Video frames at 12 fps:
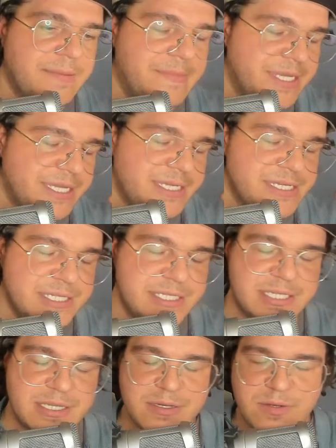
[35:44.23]

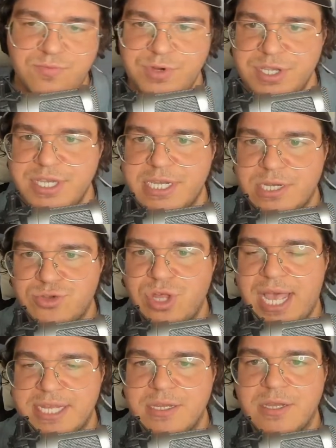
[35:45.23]
is really
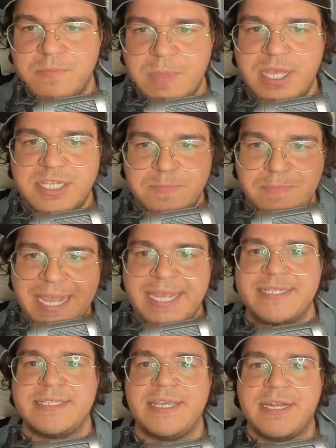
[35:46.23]
it's
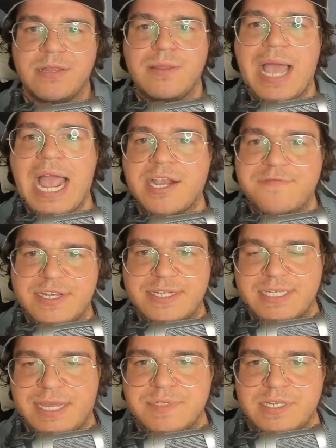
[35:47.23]
based in a lack of
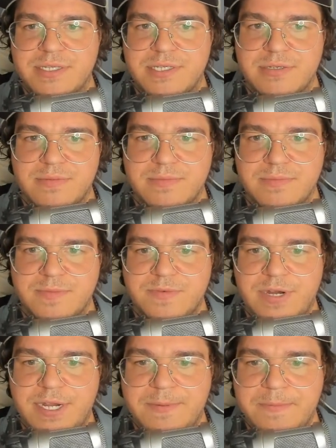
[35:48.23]
acceptance,
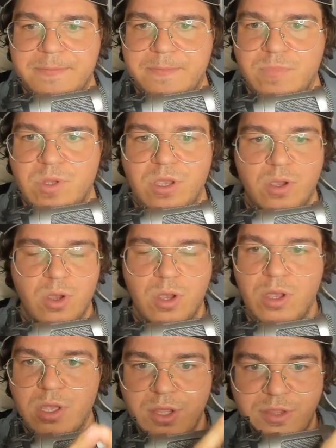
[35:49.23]
right?
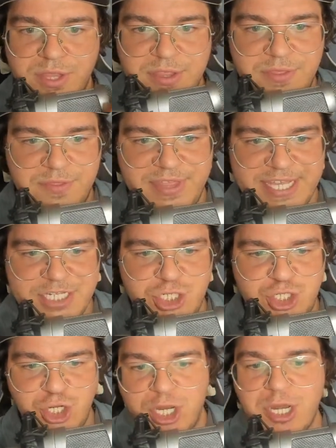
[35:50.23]
This
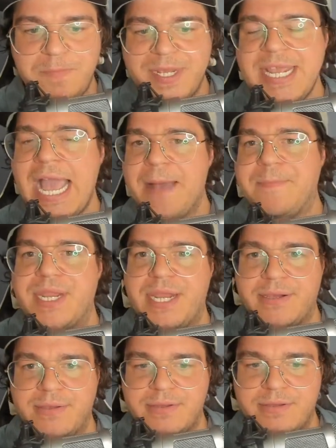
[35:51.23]
shouldn't be happening.
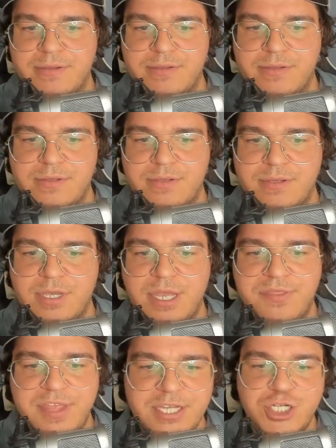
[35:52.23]

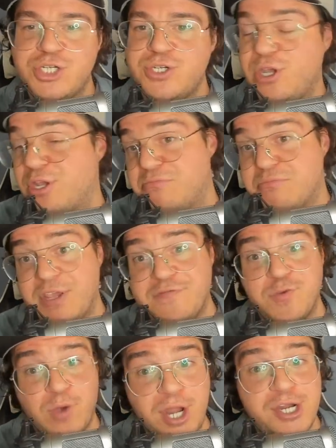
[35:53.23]
And if you
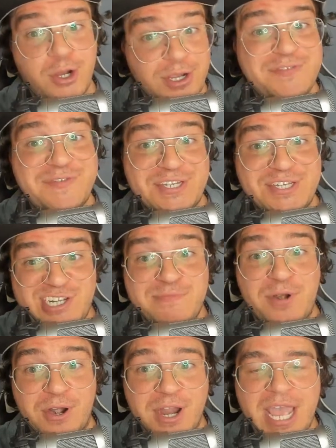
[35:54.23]
want to go even
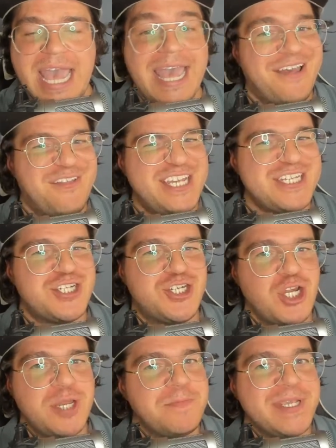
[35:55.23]
deeper, this
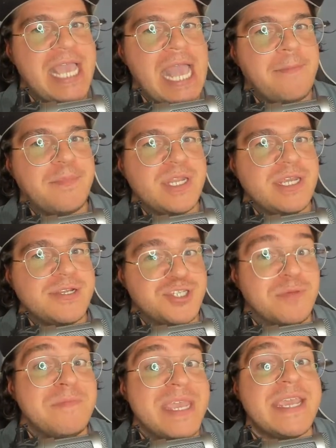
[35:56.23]
shouldn't be happening to
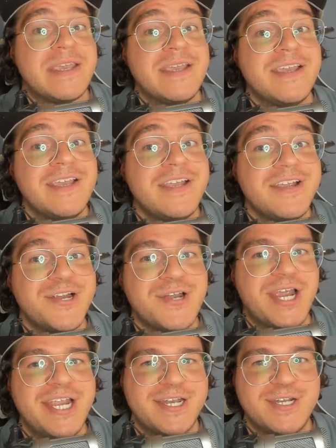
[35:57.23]
me,
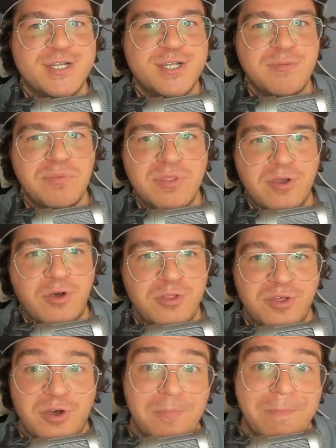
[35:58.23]
right? The
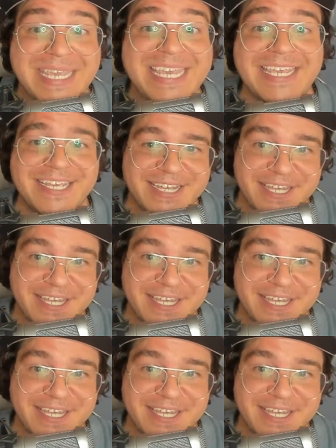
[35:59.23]
whole me